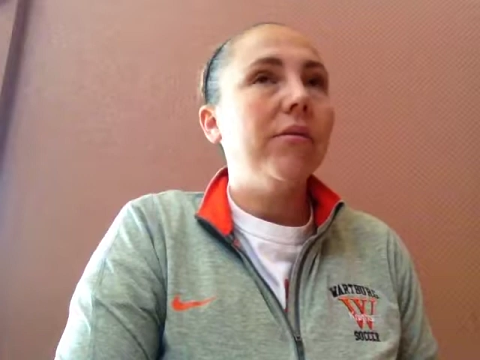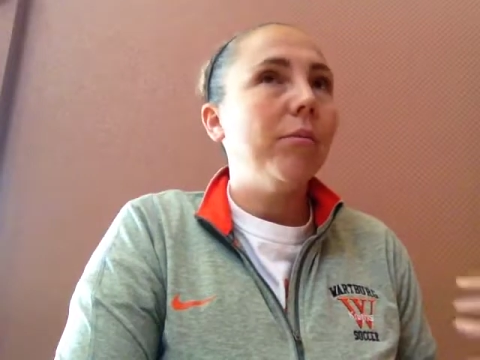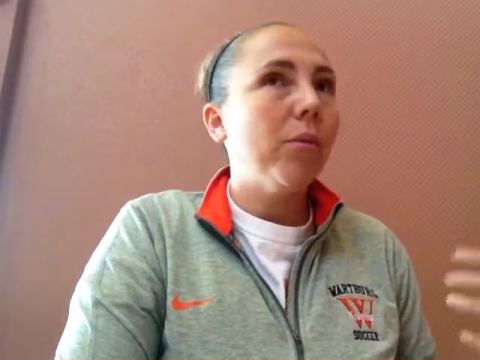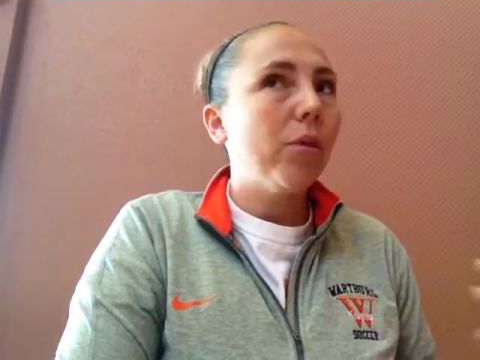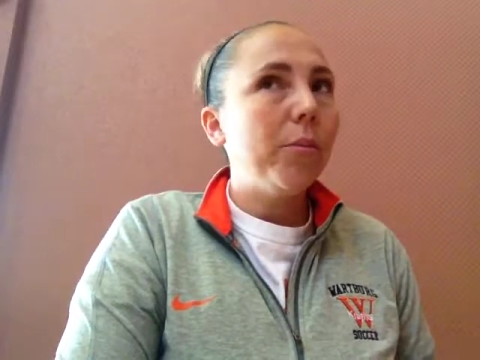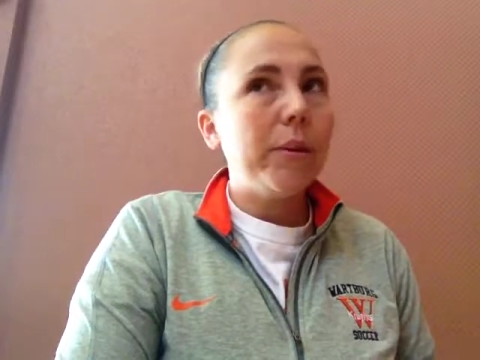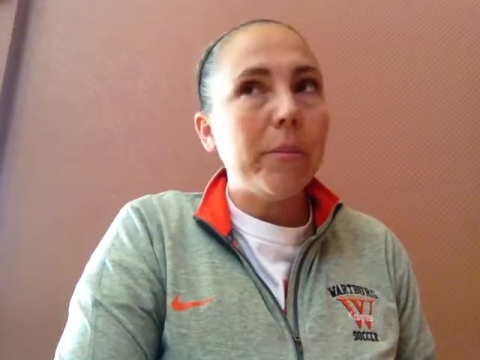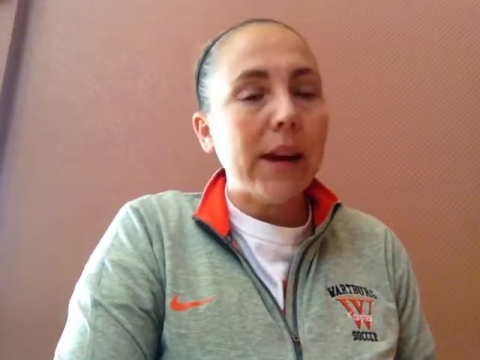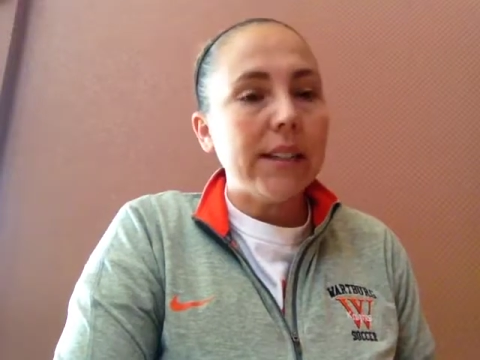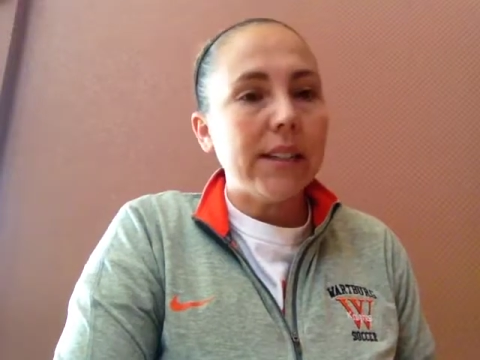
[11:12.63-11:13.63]
more
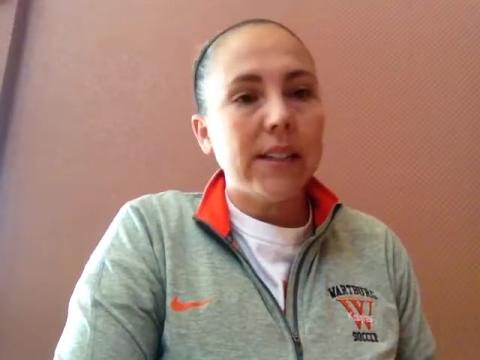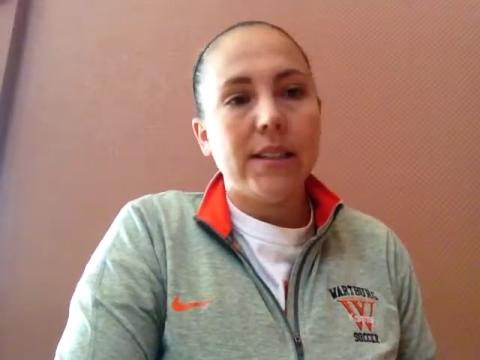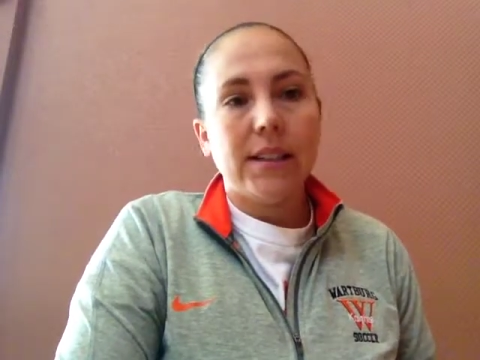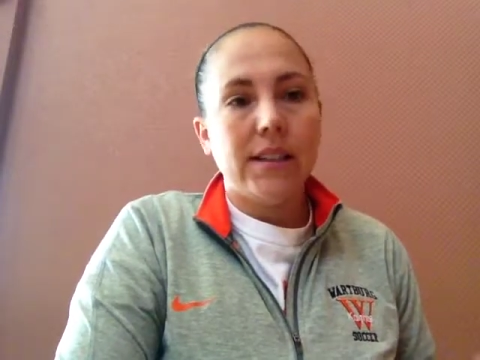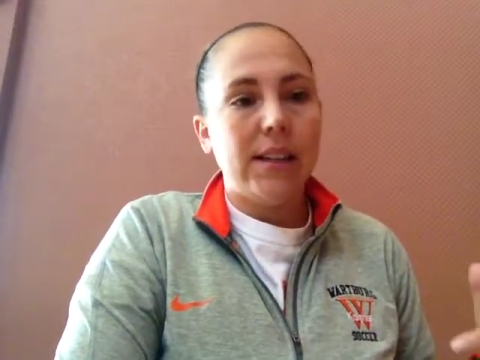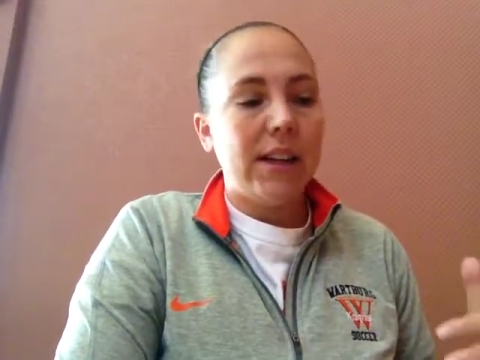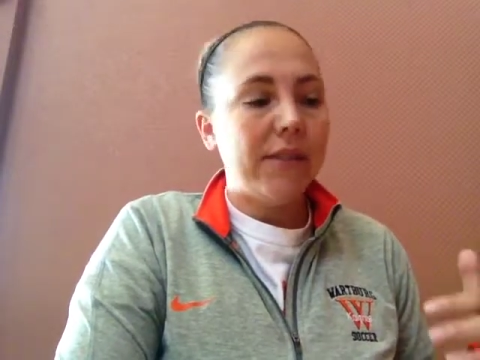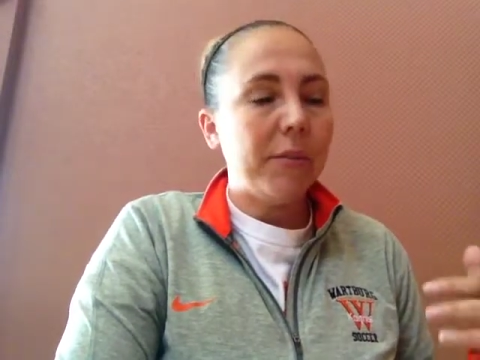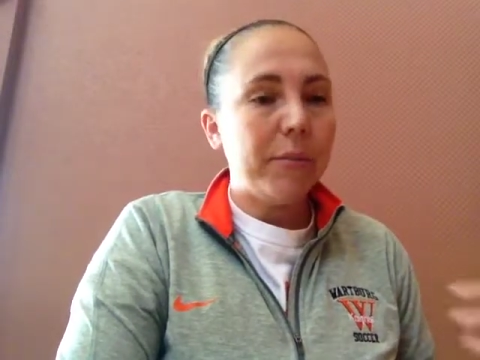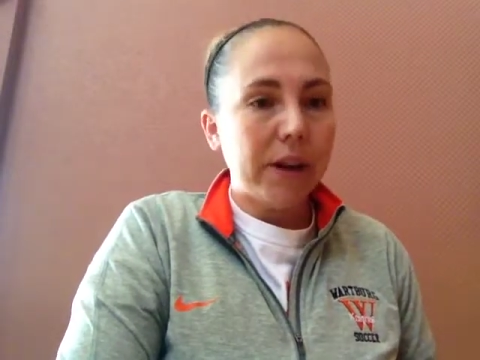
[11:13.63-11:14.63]
open-minded and
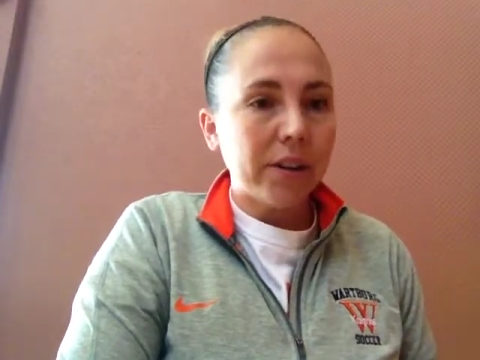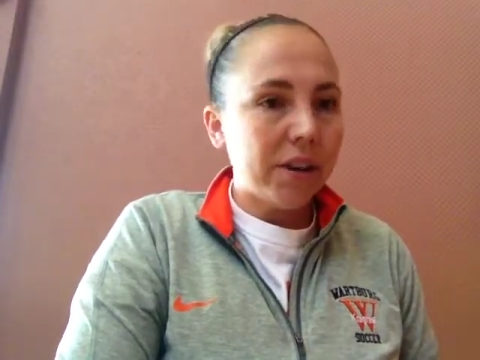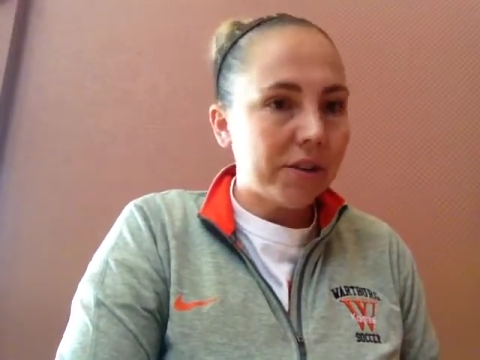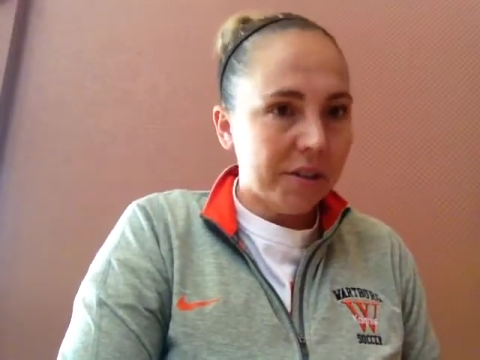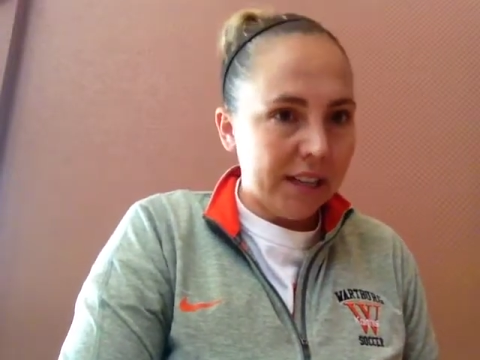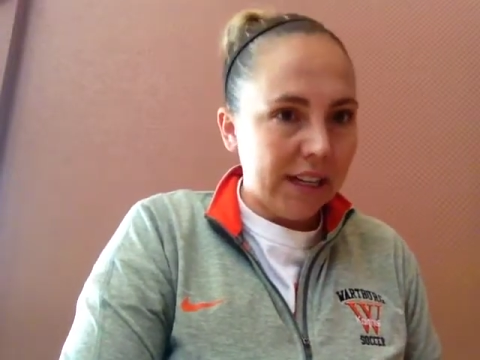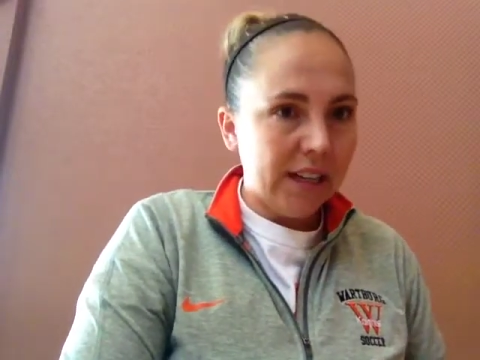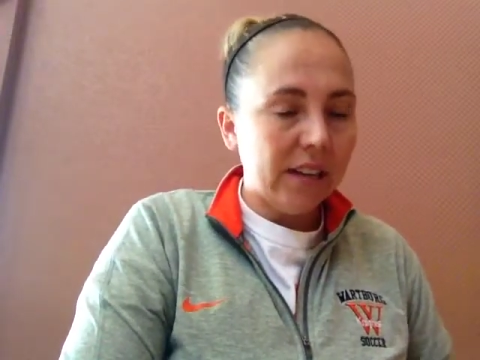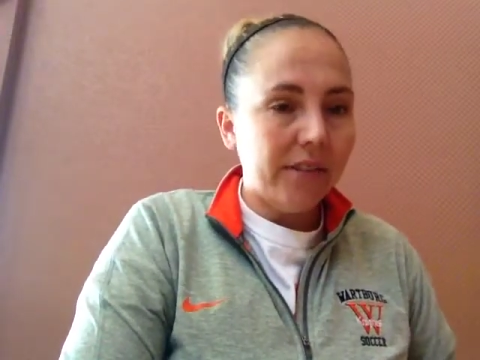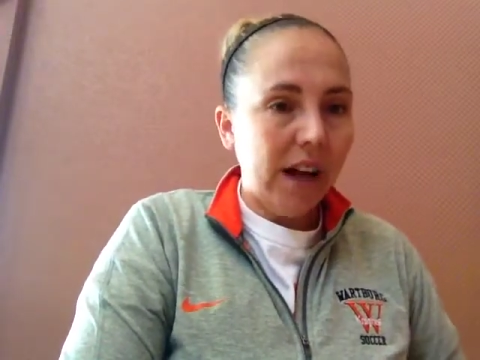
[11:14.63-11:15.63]
have a better
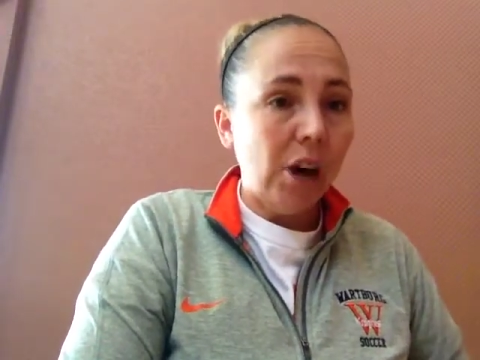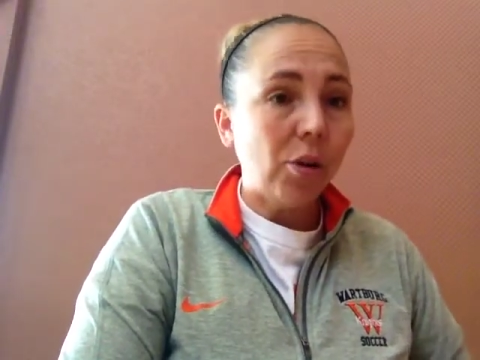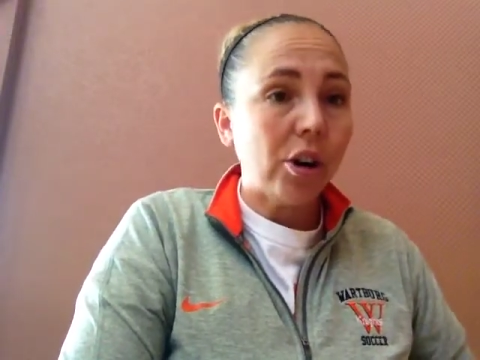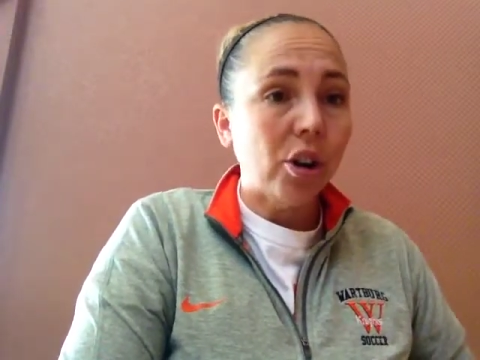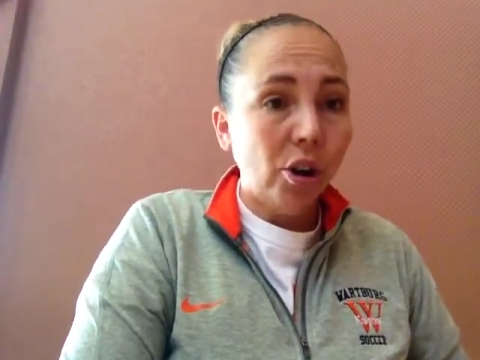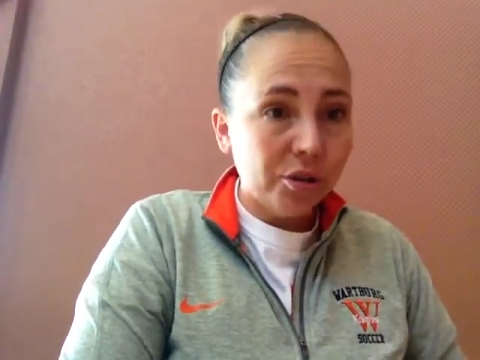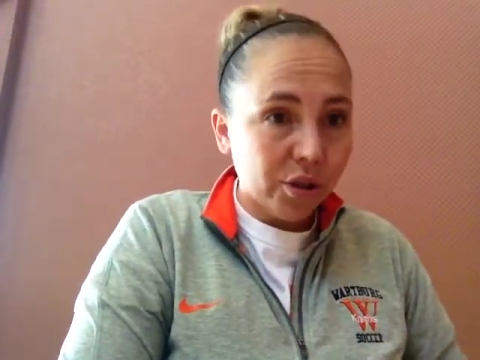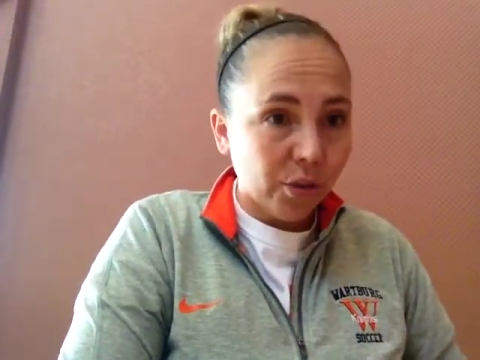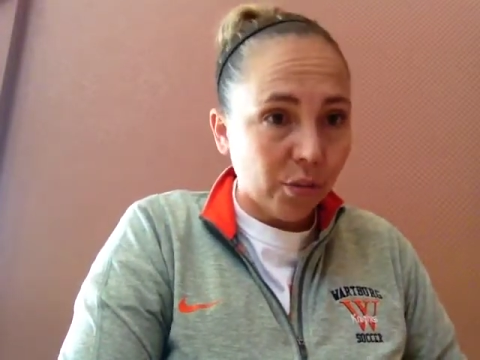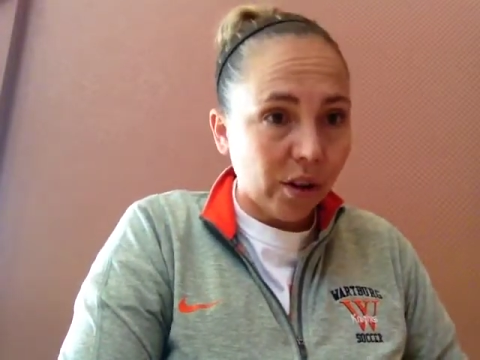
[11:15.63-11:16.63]
understanding of how our
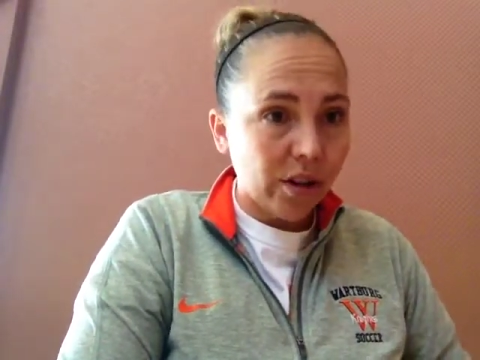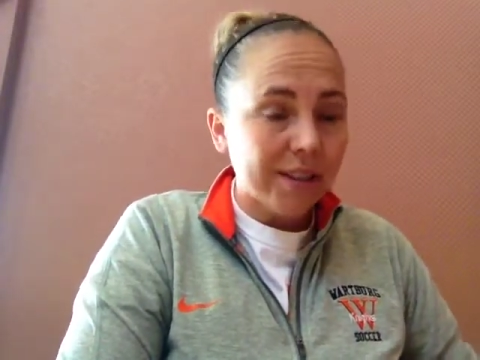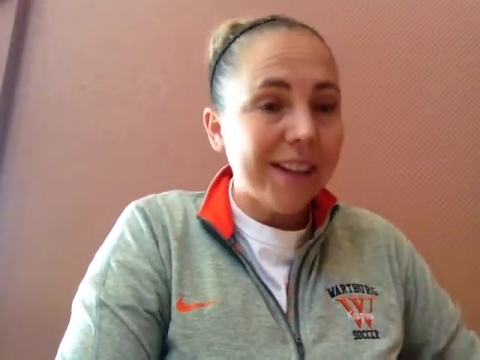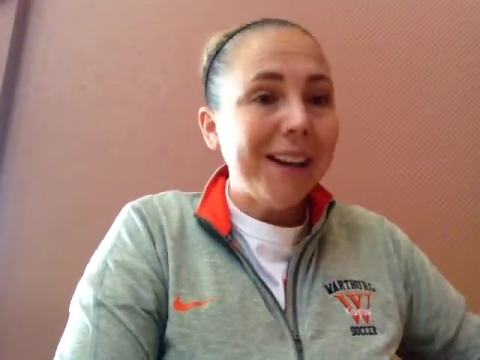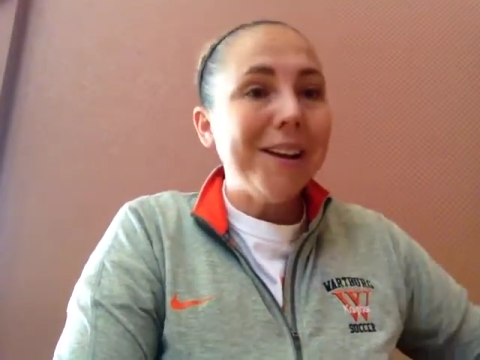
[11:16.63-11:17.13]
culture works